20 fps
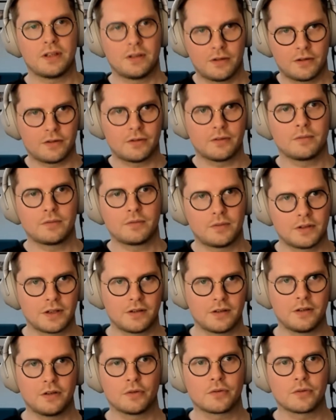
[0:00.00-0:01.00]
are like
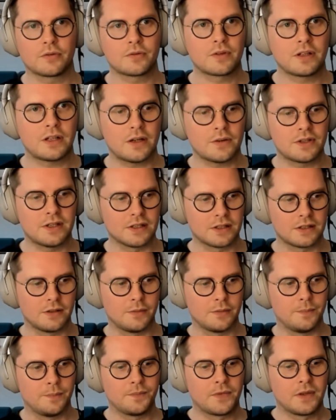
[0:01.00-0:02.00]
your cloud
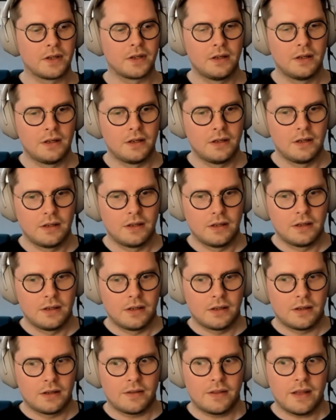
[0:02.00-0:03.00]
system. Mm-hmm.
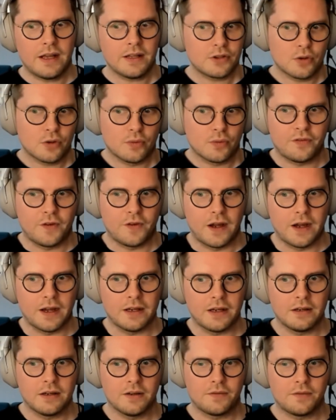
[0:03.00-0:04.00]
That's all
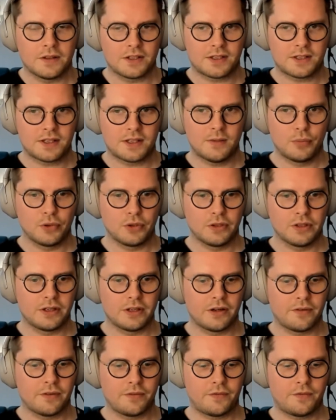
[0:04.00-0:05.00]
fine if it's simple
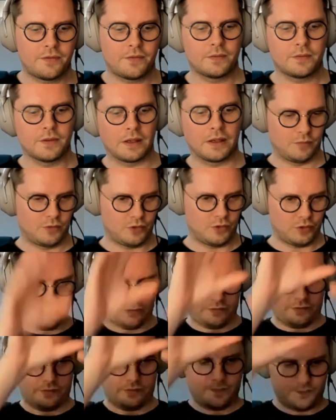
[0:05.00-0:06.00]
enough, like sort
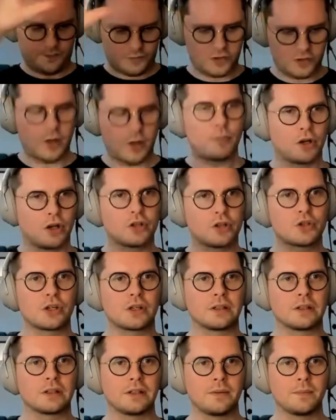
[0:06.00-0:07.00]
of
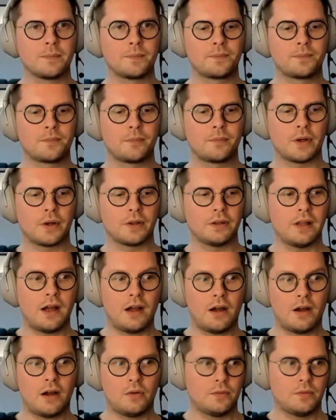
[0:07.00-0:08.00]
topologically. But
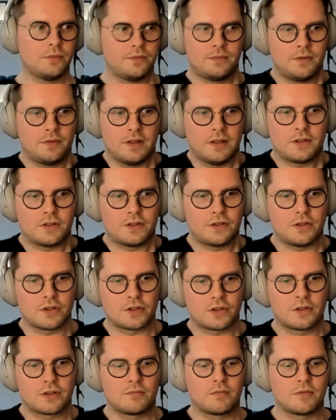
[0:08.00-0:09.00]
now it's
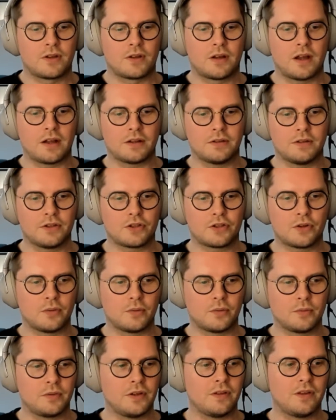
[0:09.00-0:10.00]
just gotten
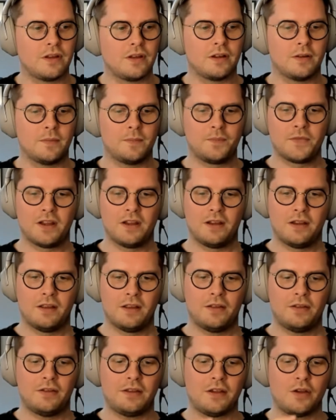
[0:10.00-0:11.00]
so
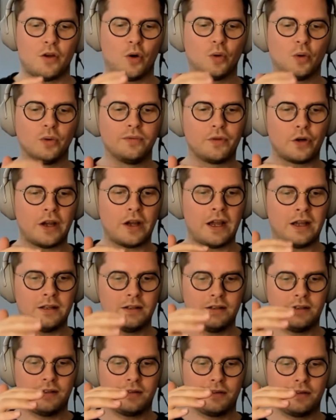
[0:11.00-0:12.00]
the
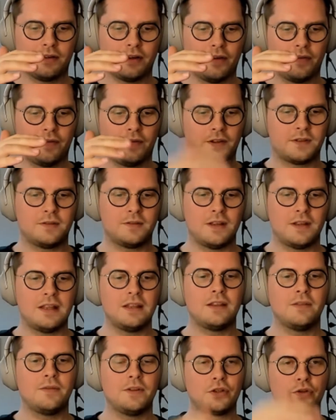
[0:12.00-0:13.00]
overhead of the
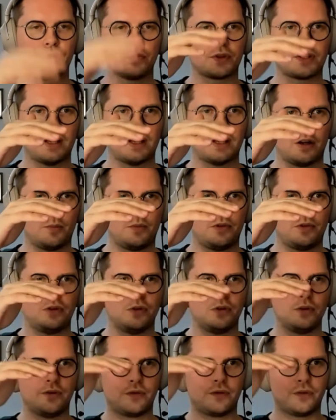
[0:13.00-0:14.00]
individual setup you
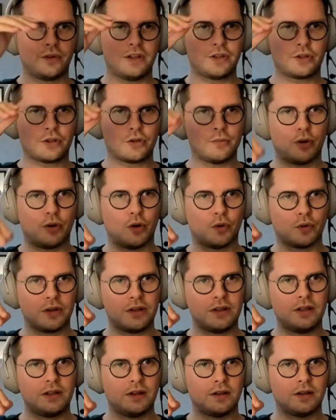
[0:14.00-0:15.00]
do for each
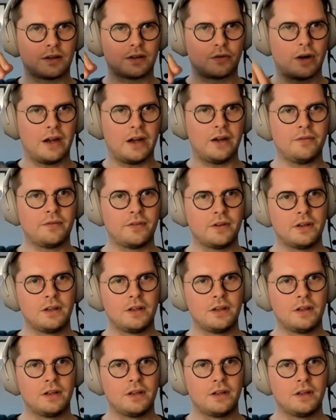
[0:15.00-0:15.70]
component in the graph